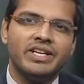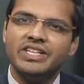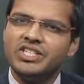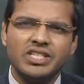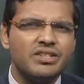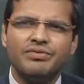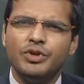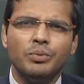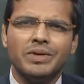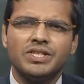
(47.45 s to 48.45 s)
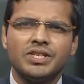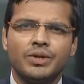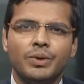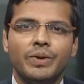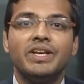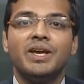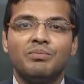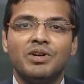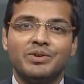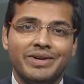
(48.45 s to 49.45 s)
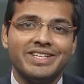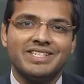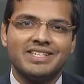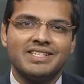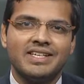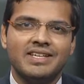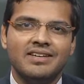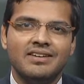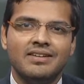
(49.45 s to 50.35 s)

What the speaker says: just a few months ago in April 2016,